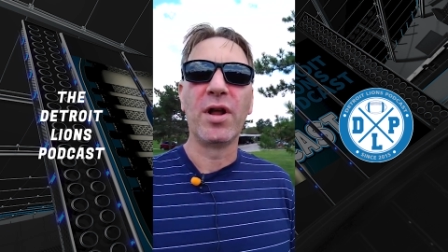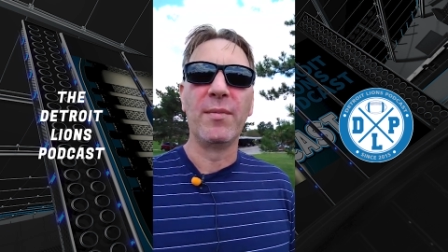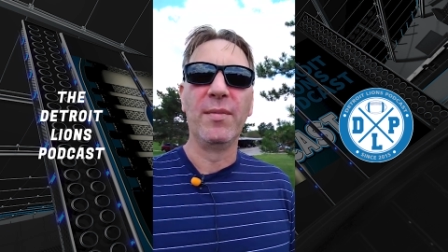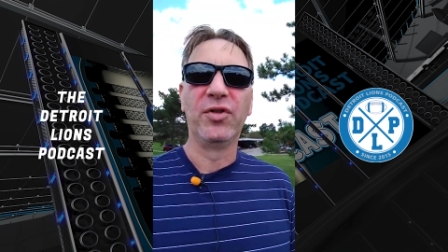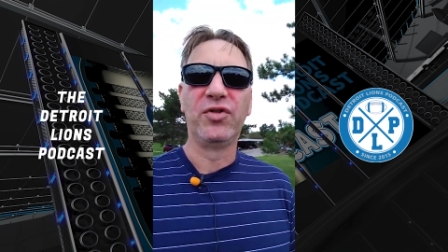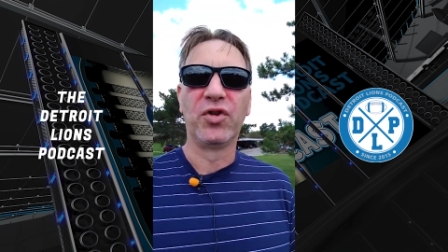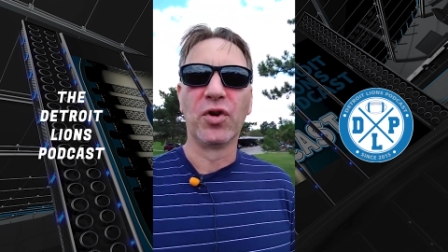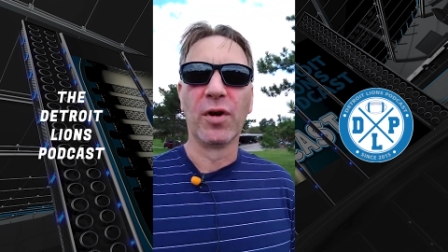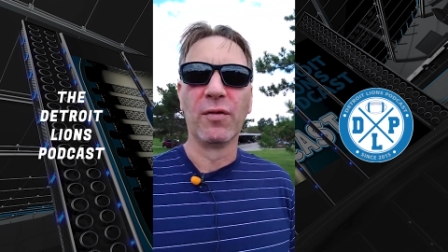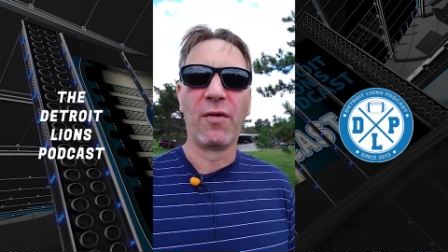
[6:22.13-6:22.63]
and
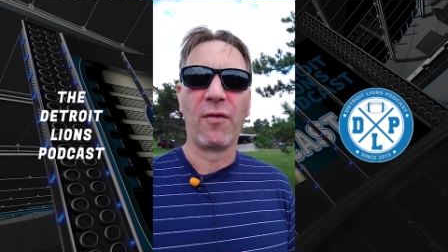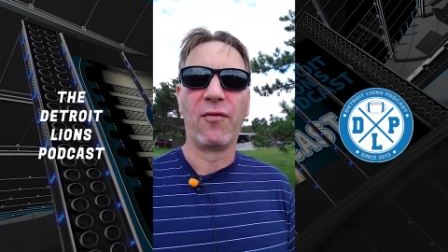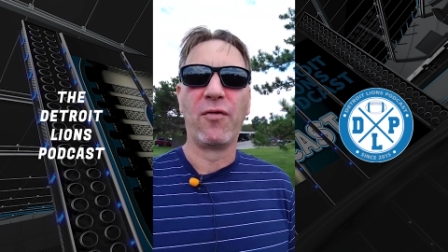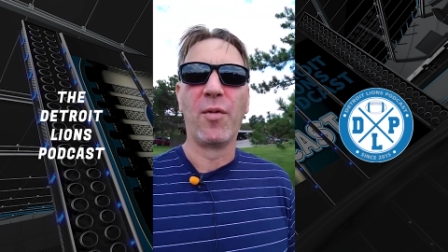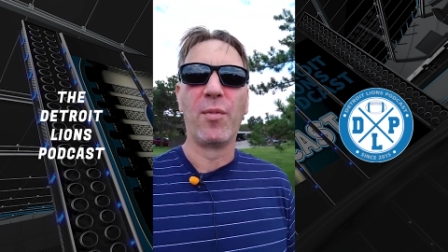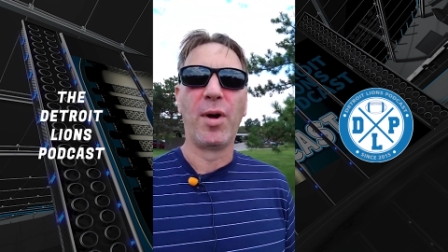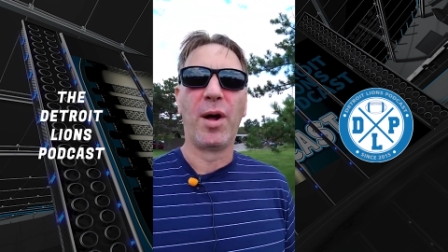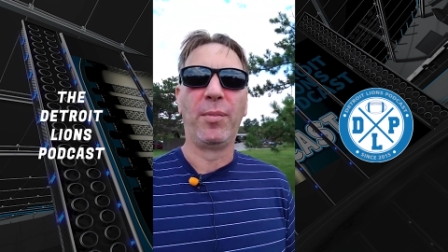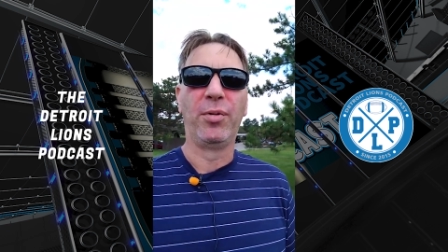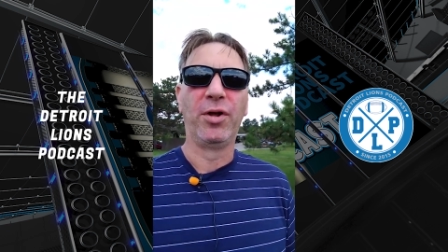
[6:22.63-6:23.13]
mature of a
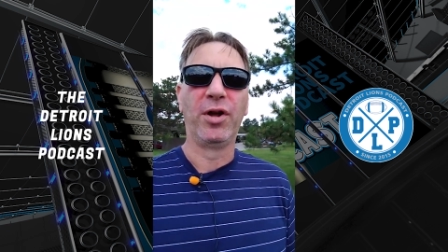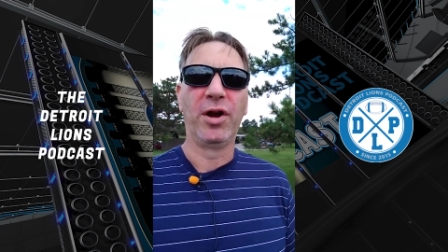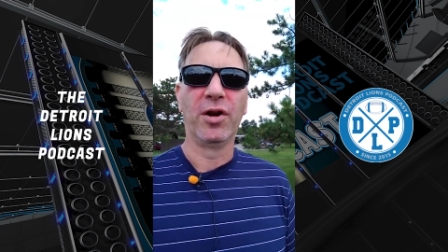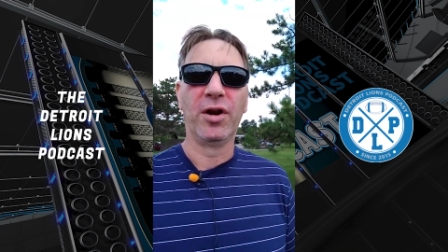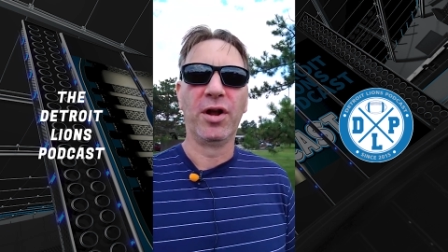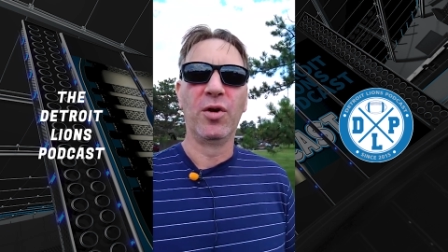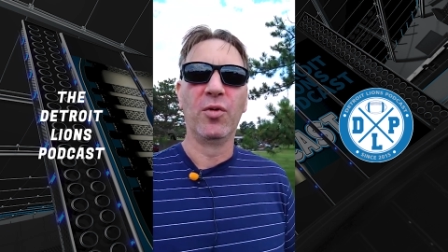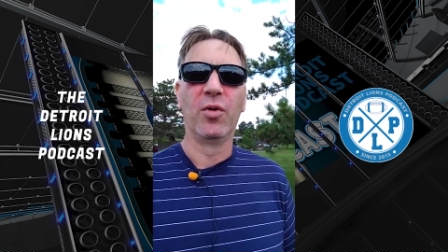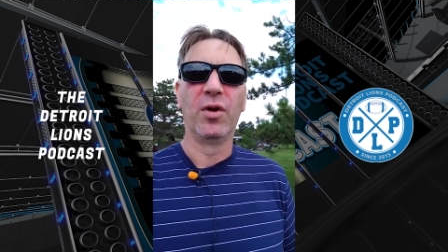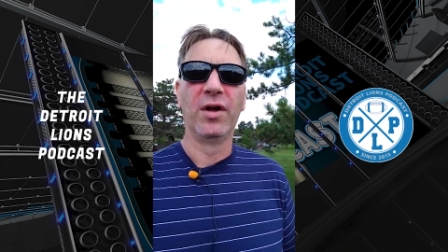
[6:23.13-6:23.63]
football
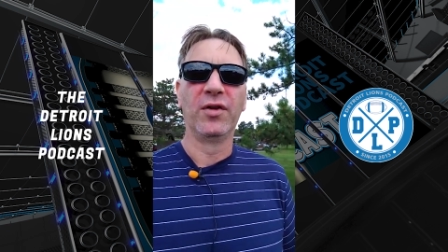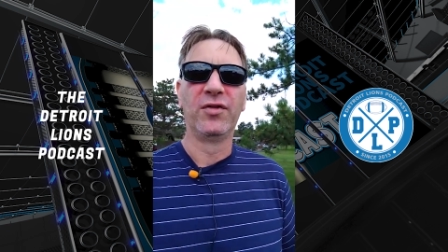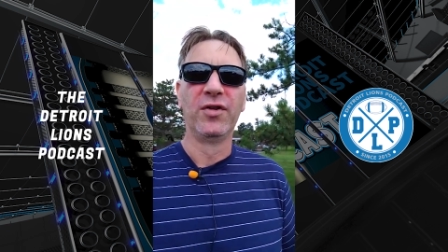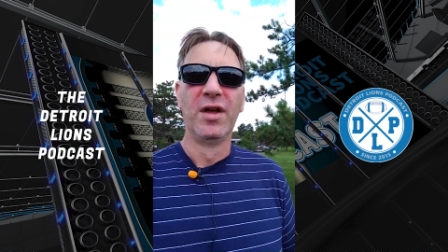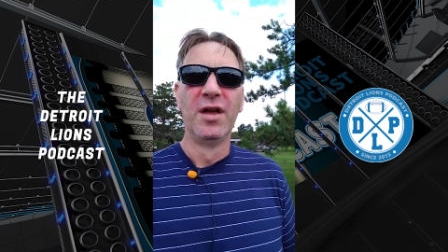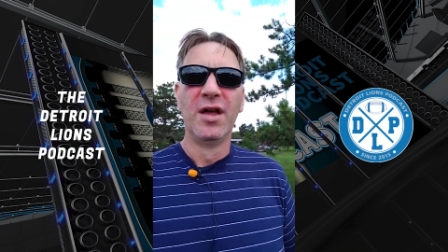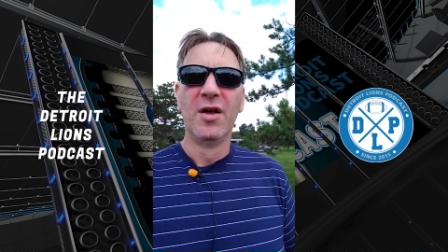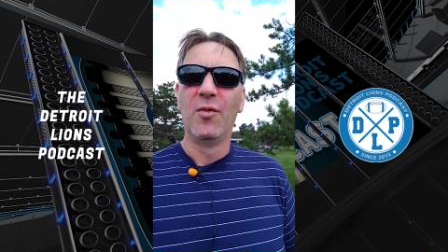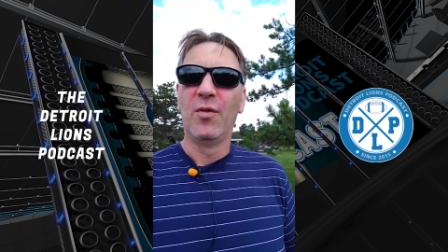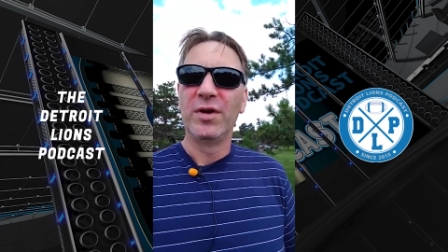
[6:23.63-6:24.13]
player he was.
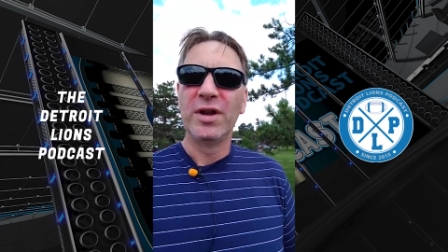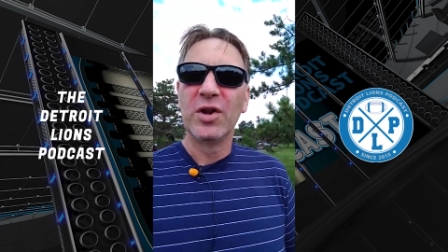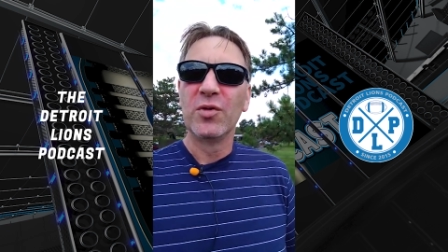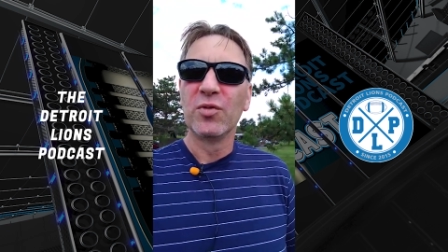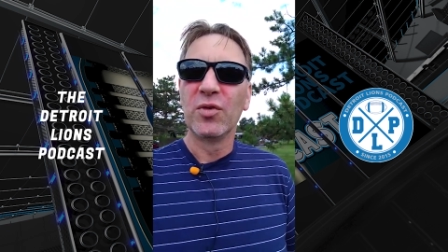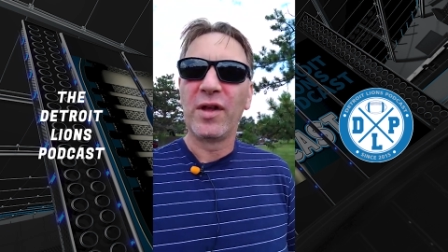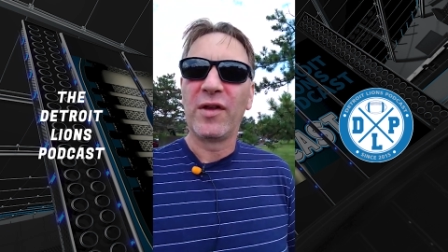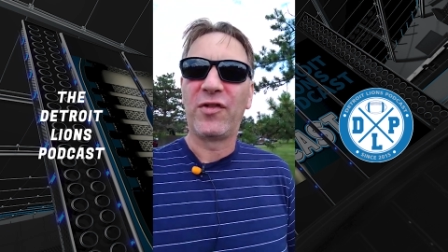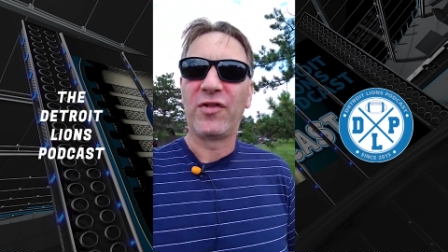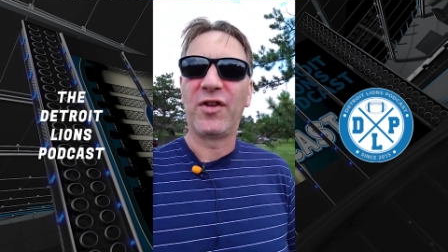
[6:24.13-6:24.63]
We
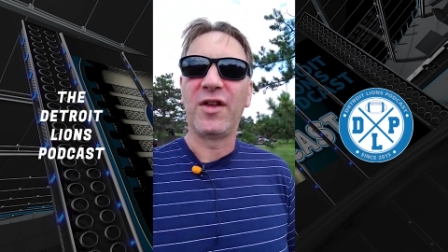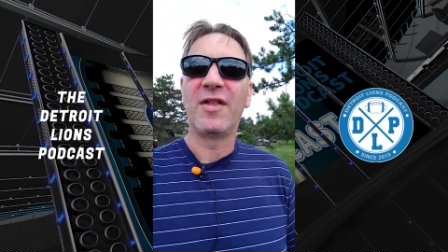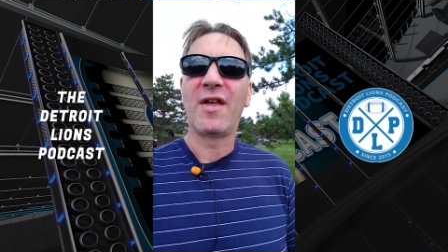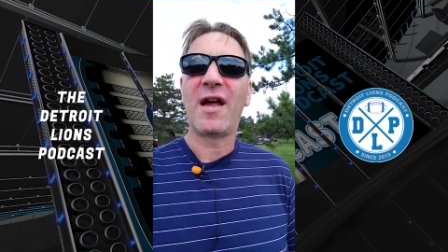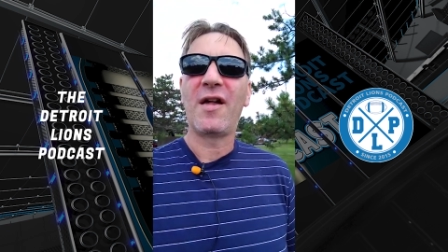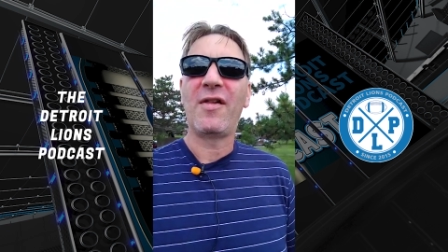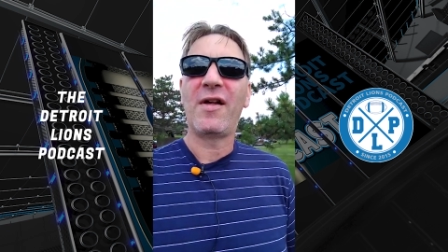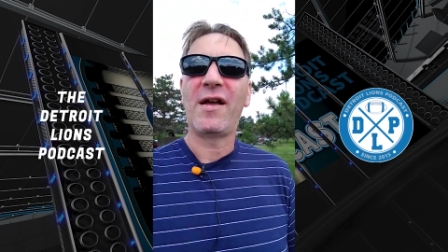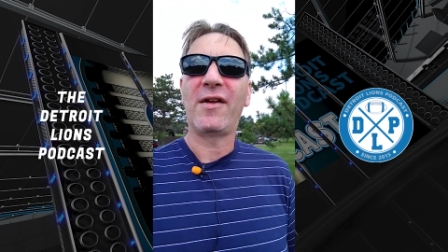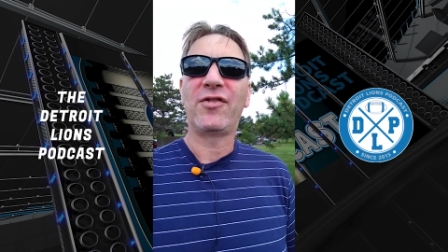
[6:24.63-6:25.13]
didn't really see
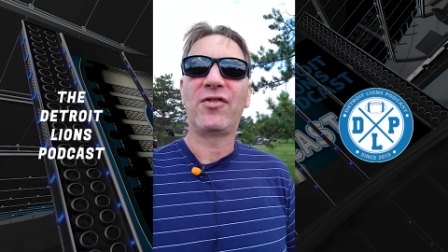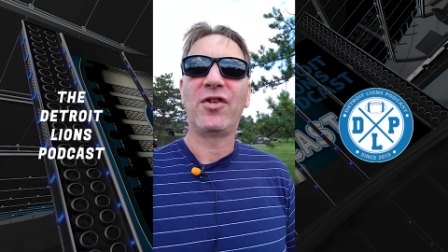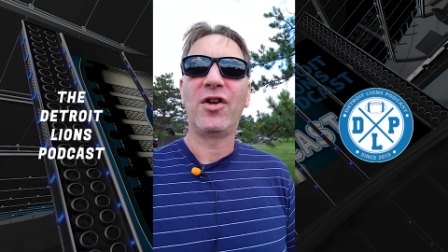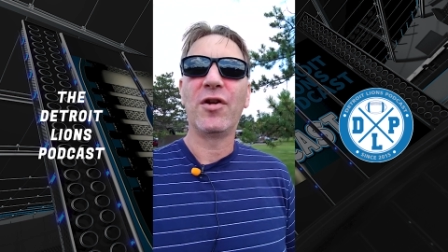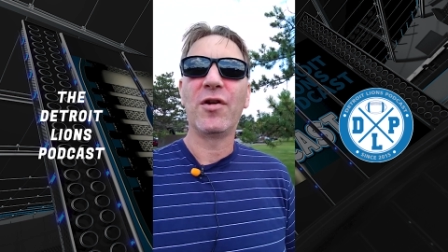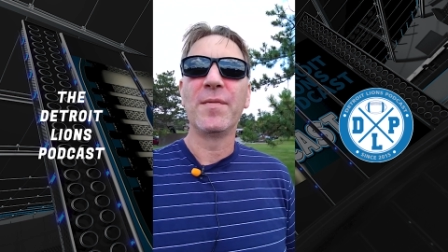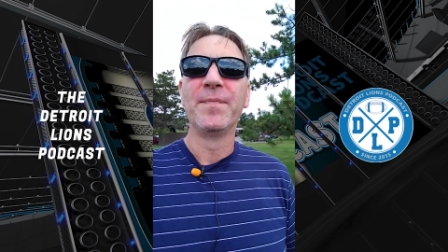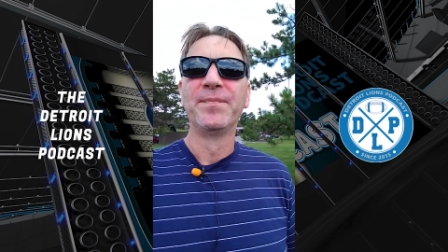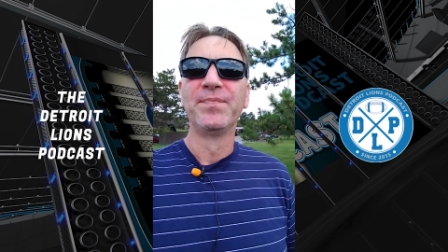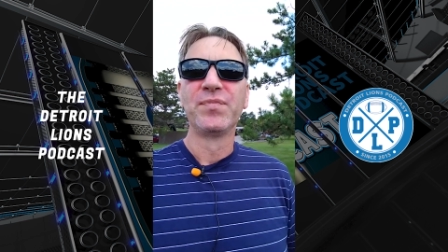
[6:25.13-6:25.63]
that last
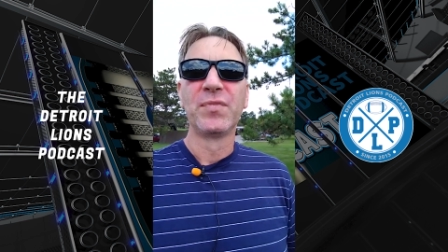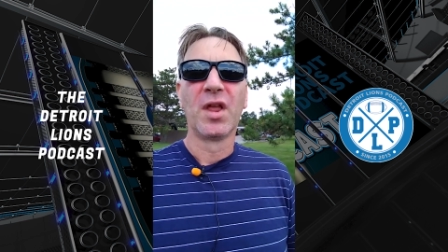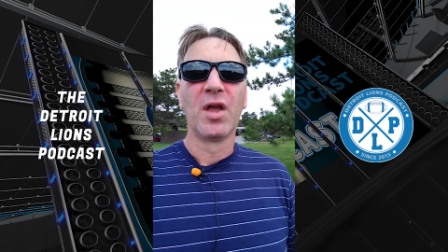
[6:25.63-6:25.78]
year.